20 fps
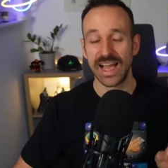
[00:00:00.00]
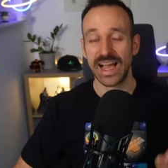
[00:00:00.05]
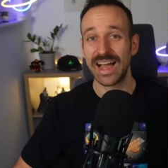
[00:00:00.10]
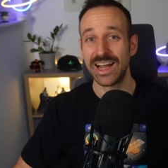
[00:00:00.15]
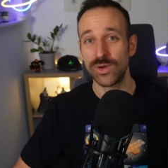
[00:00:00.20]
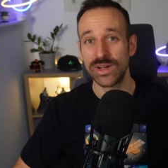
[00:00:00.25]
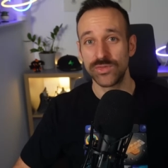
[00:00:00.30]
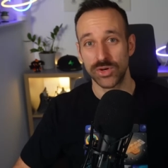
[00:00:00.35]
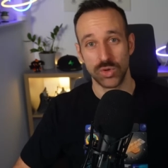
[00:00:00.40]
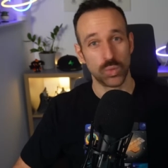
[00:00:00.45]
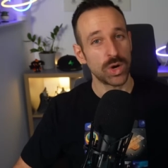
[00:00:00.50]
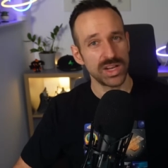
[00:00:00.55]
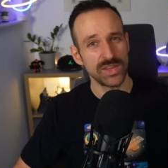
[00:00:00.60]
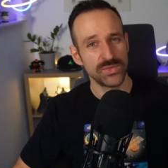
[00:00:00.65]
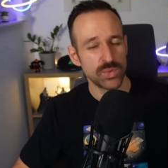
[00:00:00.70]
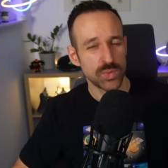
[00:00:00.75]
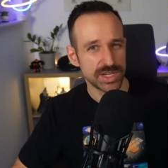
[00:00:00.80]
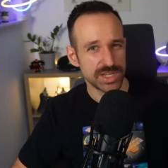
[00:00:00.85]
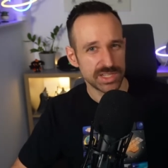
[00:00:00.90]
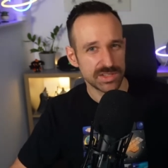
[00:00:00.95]
However, what if
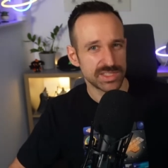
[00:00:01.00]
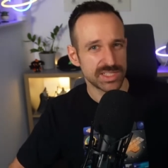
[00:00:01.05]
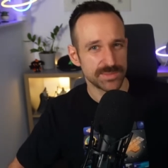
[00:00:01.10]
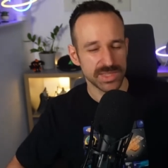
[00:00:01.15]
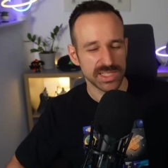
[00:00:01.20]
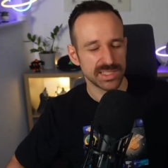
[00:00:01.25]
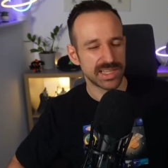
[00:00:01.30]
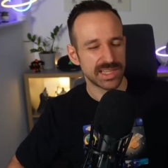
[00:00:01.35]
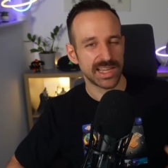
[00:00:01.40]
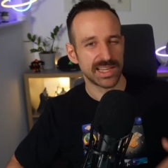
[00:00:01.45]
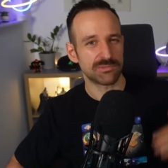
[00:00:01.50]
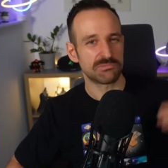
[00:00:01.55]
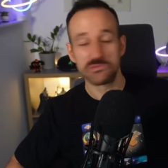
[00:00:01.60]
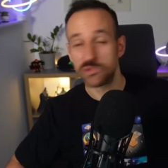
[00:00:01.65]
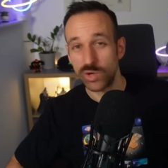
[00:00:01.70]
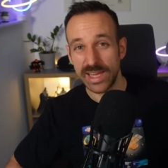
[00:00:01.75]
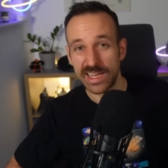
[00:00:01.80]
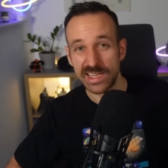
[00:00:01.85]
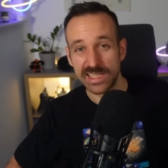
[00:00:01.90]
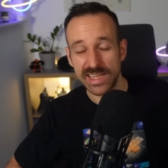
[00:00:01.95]
you want to use something like
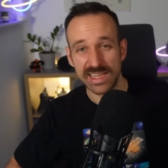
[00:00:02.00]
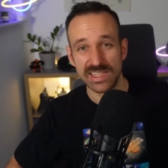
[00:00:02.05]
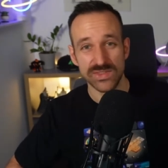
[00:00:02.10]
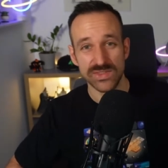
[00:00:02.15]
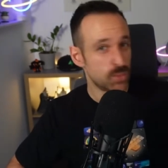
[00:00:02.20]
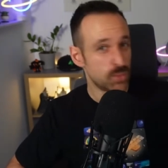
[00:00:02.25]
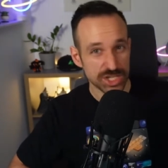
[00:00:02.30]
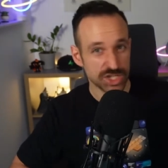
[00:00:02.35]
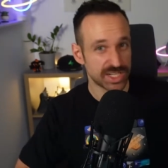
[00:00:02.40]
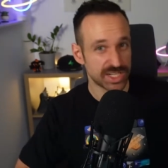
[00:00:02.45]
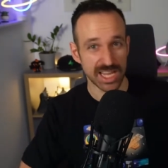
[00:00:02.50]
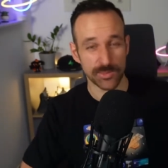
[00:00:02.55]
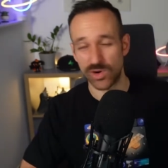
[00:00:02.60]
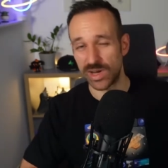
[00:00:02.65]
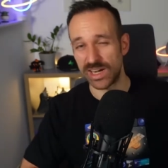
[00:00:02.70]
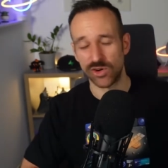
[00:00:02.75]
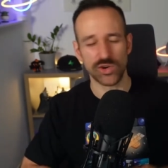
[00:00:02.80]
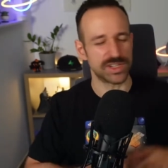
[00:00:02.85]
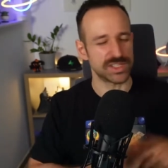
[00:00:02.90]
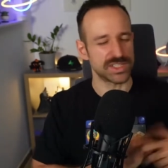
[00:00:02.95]
React Native Vision
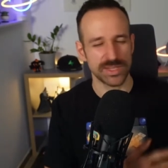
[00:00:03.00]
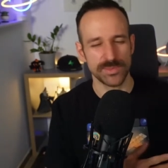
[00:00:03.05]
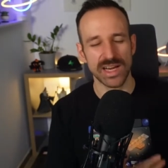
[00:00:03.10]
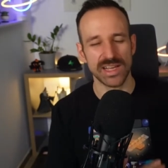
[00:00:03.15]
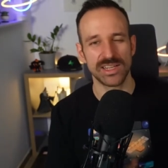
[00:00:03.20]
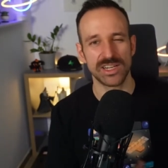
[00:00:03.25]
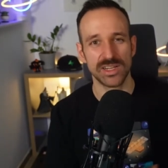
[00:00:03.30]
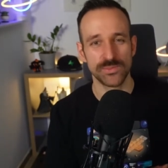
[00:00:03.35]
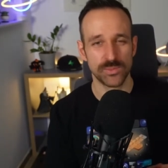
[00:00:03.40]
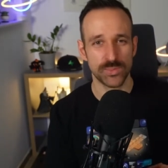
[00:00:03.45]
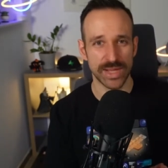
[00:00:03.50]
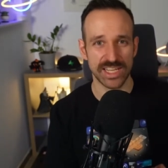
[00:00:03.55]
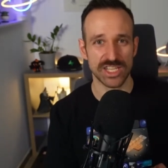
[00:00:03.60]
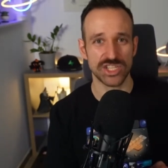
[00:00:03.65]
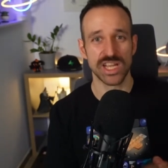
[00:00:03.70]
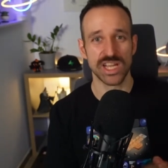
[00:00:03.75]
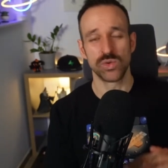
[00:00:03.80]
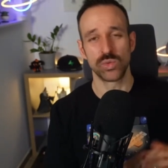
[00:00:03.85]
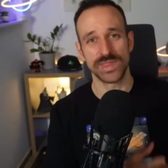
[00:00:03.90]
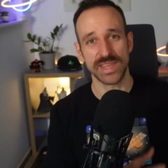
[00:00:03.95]
Camera or some other package
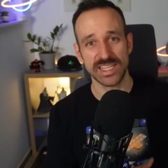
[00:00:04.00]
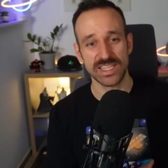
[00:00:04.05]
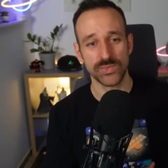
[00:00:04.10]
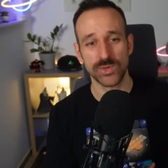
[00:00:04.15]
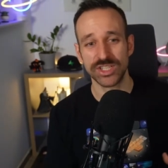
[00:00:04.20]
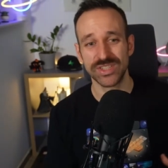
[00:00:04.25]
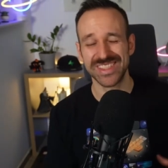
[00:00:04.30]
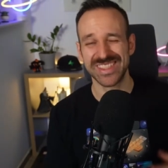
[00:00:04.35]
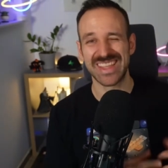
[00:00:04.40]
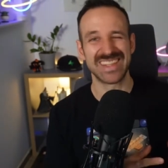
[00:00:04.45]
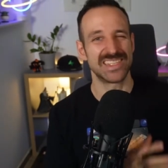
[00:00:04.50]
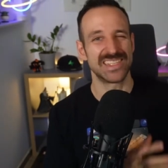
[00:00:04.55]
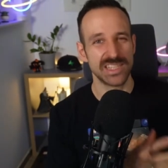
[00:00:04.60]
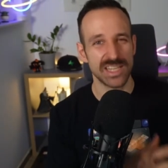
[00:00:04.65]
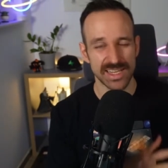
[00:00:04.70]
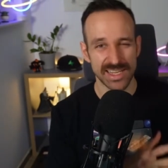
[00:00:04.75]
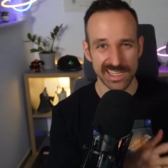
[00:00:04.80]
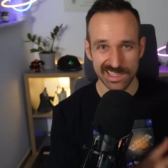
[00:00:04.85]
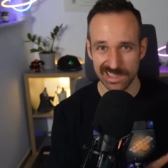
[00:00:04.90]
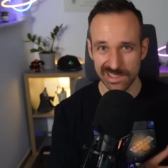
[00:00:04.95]
with native modules that is
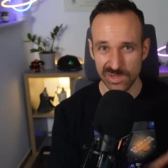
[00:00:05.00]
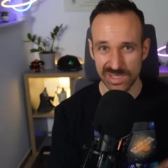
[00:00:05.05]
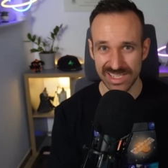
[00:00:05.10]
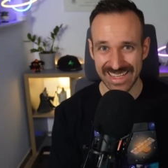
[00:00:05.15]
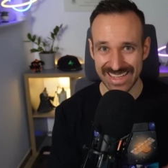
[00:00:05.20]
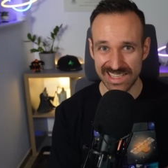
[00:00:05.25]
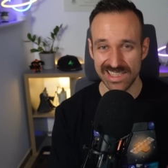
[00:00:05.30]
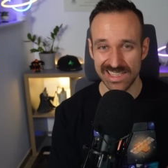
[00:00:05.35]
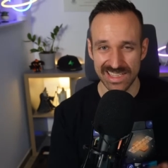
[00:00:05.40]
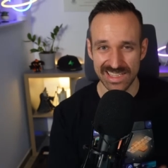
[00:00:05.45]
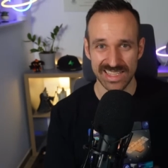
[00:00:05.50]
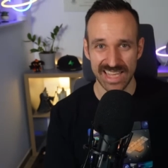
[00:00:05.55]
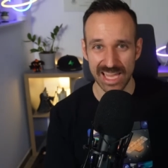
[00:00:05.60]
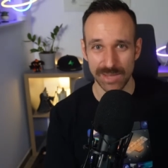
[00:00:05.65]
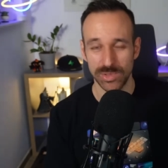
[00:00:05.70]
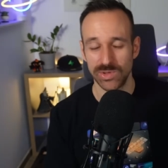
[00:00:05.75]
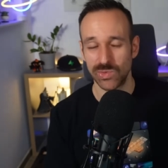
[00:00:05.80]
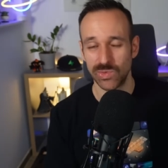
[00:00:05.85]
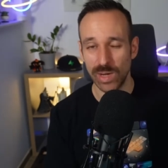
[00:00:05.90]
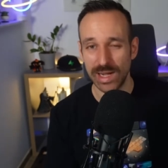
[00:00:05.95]
not included in this
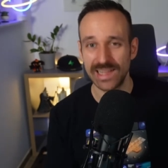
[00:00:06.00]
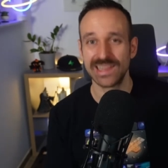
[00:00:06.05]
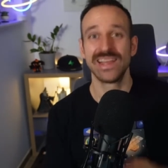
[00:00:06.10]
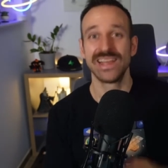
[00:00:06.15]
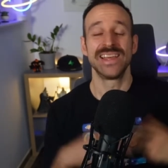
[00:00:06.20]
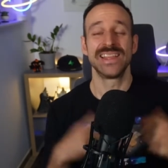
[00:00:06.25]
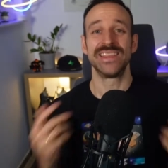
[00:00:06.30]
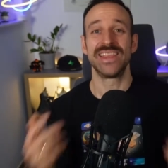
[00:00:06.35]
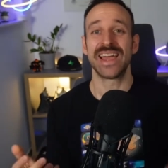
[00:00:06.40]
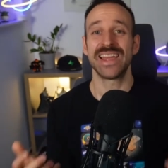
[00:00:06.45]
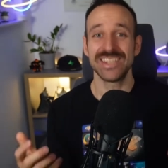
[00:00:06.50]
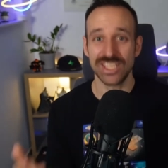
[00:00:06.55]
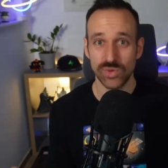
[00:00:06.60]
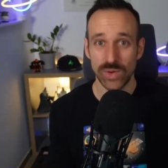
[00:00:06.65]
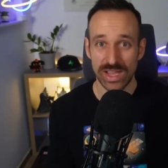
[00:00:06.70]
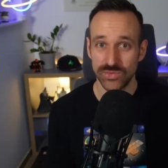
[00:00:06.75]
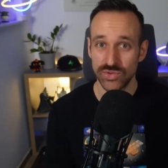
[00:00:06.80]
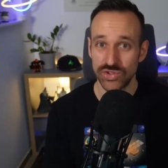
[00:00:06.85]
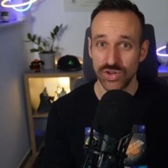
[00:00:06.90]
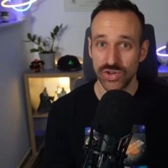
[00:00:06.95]
app? Well, then you
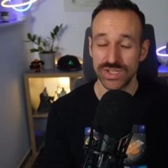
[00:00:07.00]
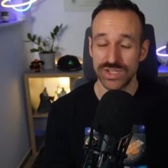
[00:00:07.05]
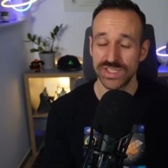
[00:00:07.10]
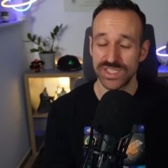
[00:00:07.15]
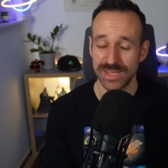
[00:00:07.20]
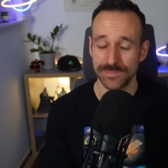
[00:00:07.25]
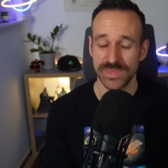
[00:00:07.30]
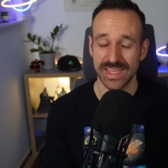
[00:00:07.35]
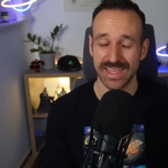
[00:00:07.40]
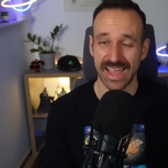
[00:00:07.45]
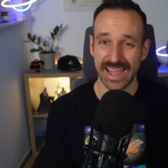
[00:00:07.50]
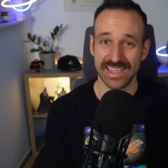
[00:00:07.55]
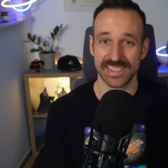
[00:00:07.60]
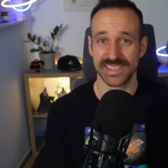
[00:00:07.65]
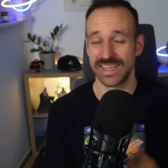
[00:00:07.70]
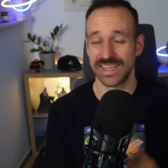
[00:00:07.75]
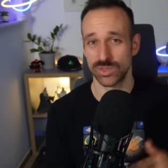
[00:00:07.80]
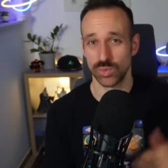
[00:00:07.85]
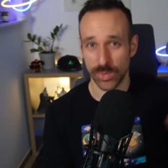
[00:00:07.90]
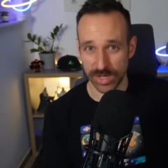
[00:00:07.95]
have to turn to something else,
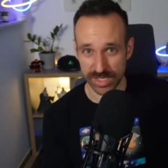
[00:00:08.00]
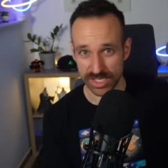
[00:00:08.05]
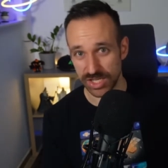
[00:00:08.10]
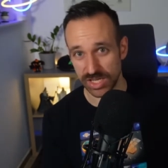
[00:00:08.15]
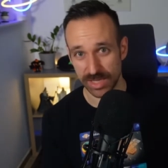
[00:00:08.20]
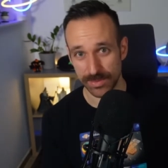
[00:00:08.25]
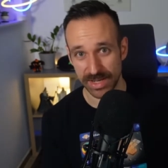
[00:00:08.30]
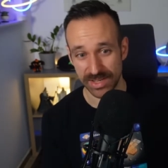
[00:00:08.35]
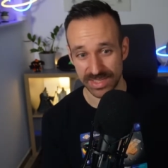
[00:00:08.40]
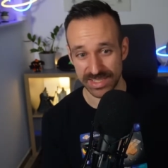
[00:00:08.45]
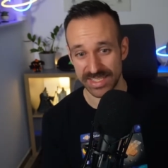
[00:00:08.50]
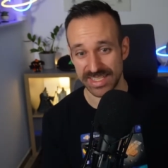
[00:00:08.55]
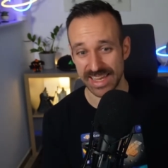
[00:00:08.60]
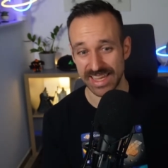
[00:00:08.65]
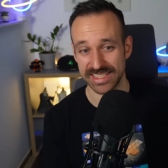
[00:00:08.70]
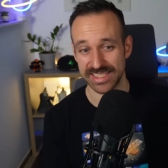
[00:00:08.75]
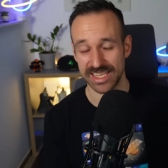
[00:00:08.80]
and that is what we're going to talk about in the second